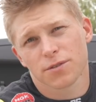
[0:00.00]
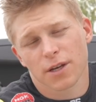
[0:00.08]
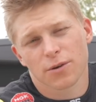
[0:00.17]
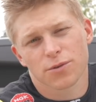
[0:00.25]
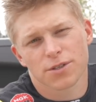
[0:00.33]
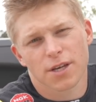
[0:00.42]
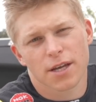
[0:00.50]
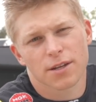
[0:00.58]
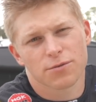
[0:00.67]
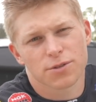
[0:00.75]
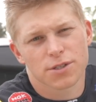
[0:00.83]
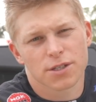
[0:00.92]
Like we said,
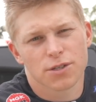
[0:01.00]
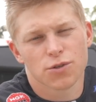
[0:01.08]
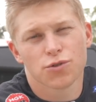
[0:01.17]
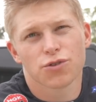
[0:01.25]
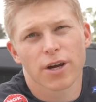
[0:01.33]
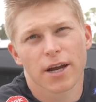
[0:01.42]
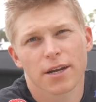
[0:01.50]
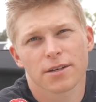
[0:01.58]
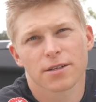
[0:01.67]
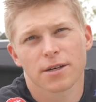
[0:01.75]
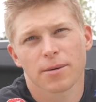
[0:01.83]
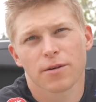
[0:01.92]
it was a new track.
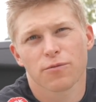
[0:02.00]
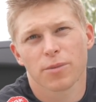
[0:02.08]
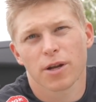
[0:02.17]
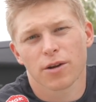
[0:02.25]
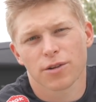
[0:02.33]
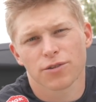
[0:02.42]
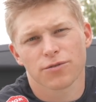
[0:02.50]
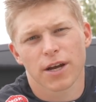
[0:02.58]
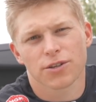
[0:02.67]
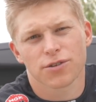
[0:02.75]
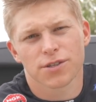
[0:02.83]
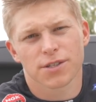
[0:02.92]
I haven't been on to
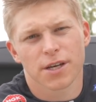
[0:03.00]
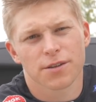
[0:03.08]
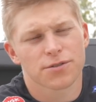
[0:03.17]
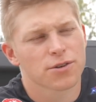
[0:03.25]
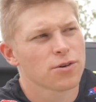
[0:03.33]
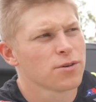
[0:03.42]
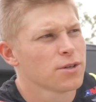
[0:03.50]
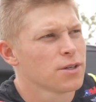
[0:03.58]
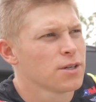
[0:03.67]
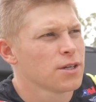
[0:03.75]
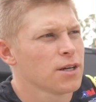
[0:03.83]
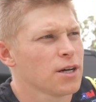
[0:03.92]
rat trays yet, so
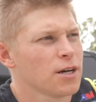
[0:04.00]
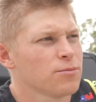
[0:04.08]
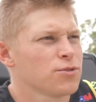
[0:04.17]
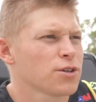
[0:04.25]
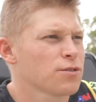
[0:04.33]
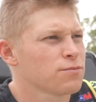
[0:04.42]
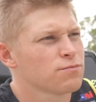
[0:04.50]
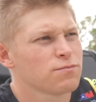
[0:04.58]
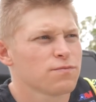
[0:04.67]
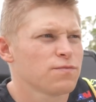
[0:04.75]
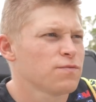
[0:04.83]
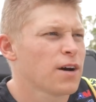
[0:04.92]
took
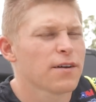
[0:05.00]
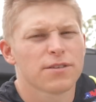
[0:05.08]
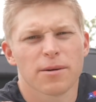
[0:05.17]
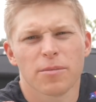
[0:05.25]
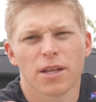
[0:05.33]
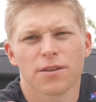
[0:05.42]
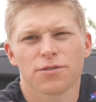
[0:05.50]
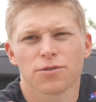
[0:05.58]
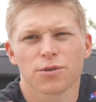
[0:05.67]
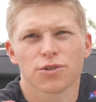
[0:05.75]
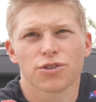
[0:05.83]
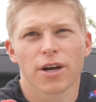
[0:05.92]
5-10 minutes to
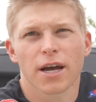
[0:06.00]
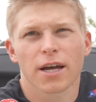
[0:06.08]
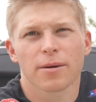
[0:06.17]
learn the track.